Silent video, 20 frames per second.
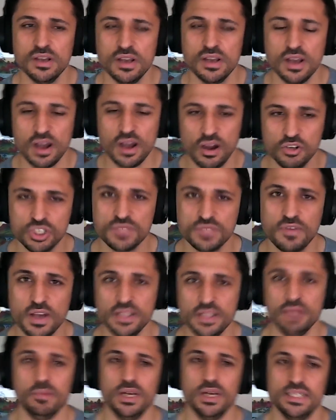I'll just find that
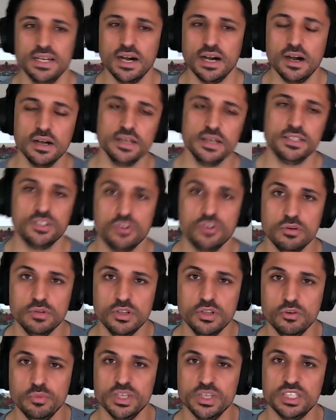my targets are a little
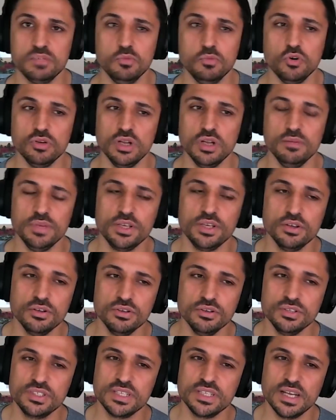bit smaller
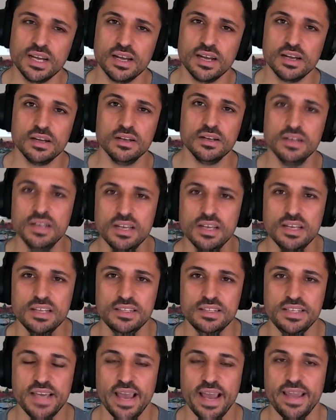because uh,
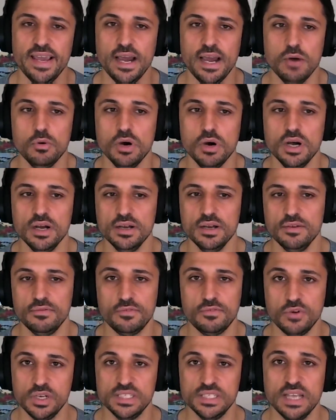the eight hour, for
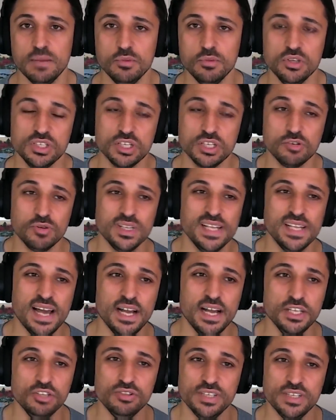example, is going to allow
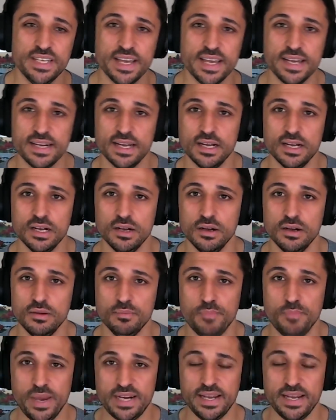you to get a
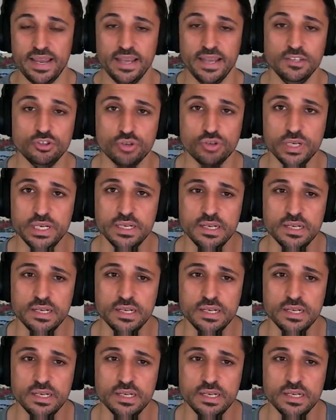better entry.